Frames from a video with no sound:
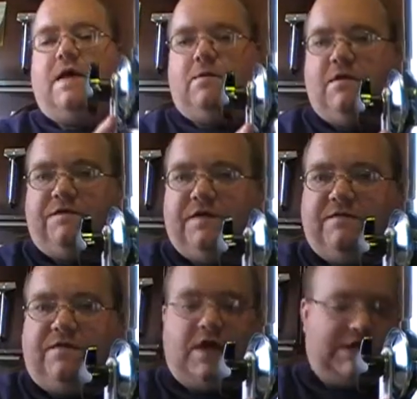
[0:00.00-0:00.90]
They will
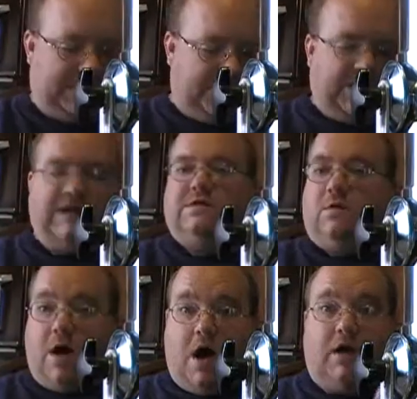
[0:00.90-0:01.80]
fit flush up against
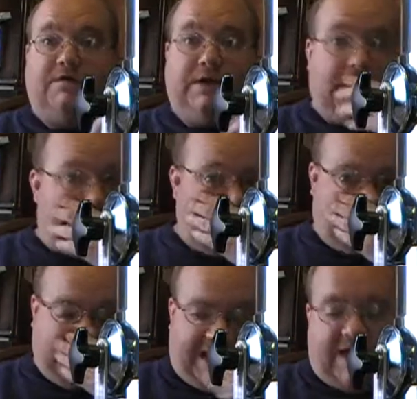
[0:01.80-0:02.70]
the wall if you
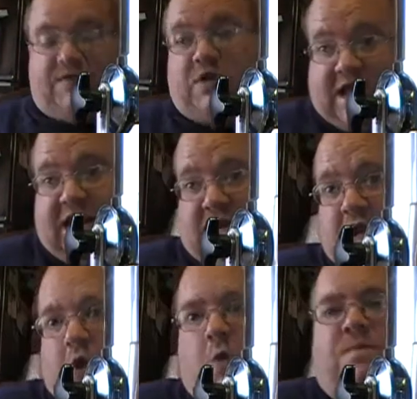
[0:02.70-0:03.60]
need it
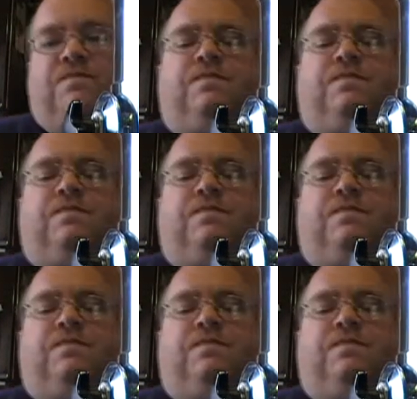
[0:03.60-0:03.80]
to.